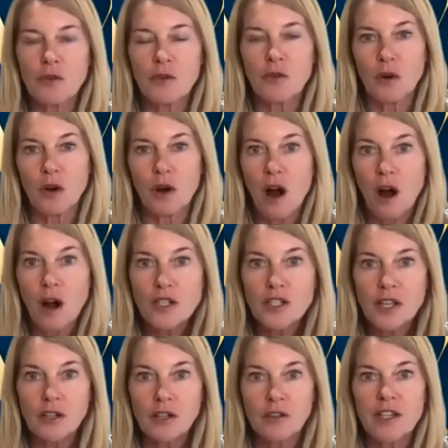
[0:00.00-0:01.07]
or our
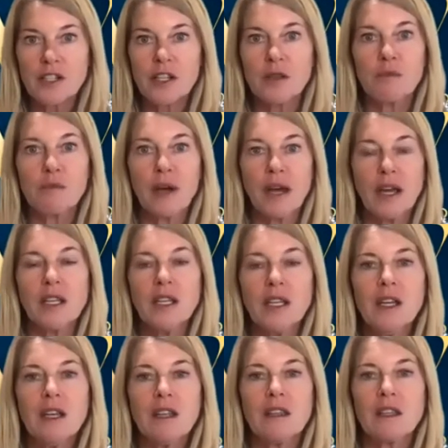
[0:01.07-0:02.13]
generation, but
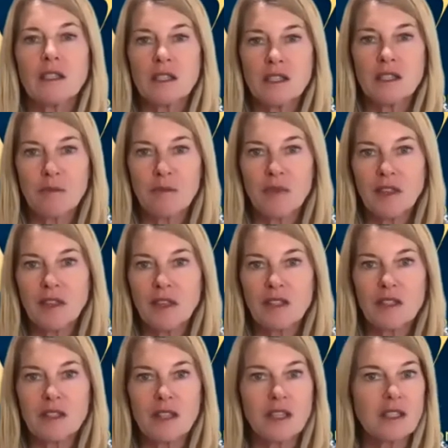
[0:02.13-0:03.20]
this is something
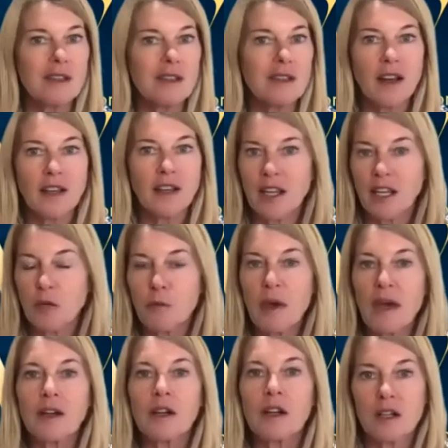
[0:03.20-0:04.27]
that's not getting
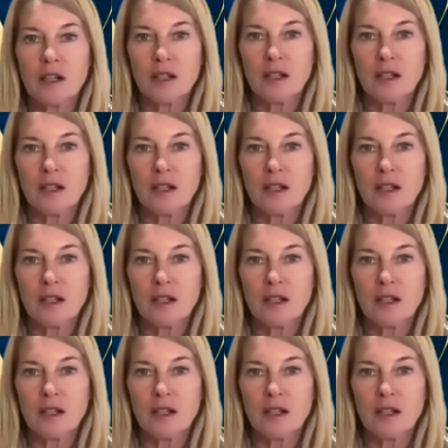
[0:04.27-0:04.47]
better.